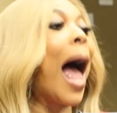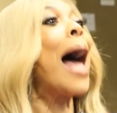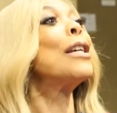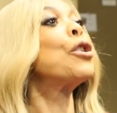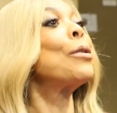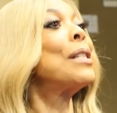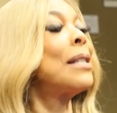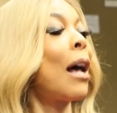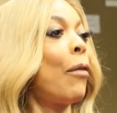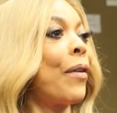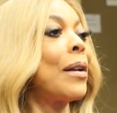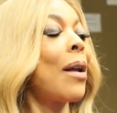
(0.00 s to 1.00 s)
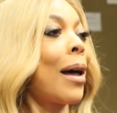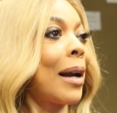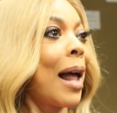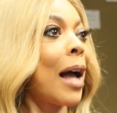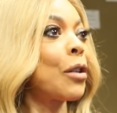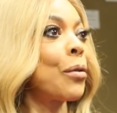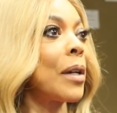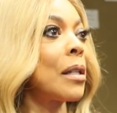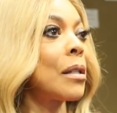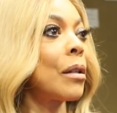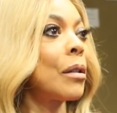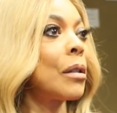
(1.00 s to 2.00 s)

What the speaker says: as yourself and not an actress.